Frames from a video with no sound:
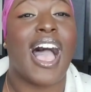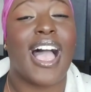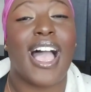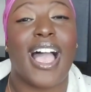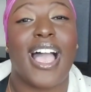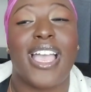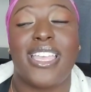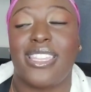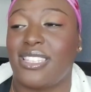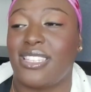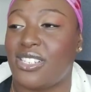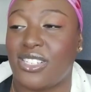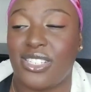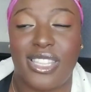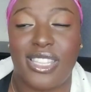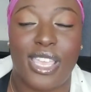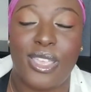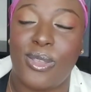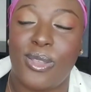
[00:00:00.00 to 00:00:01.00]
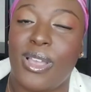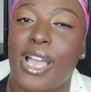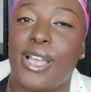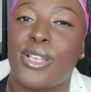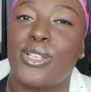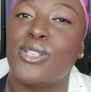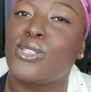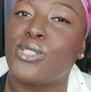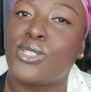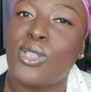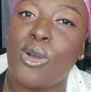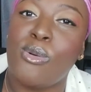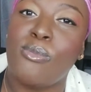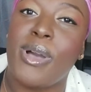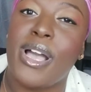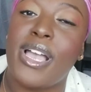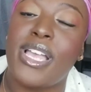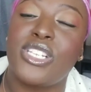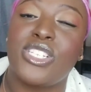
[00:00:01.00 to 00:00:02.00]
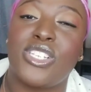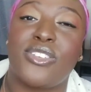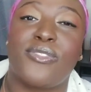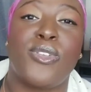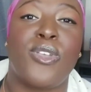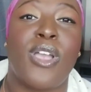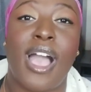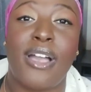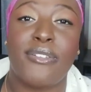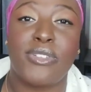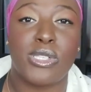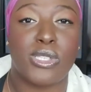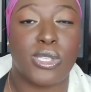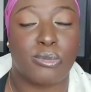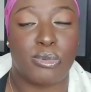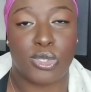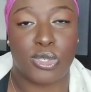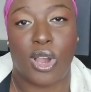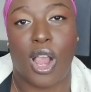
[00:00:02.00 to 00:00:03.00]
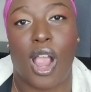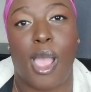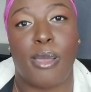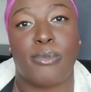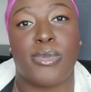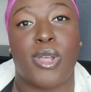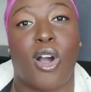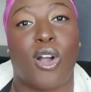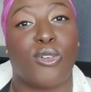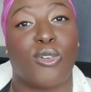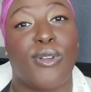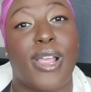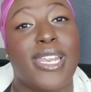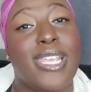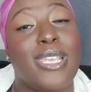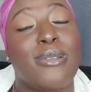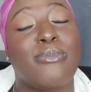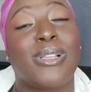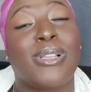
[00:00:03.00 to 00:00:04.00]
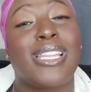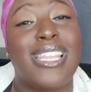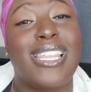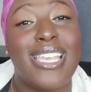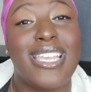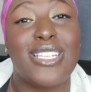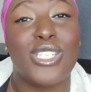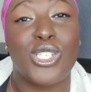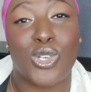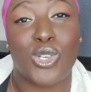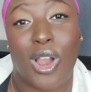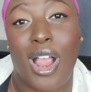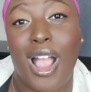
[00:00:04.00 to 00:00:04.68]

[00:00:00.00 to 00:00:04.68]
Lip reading: I just thank you guys so much. If you haven't subscribed already, please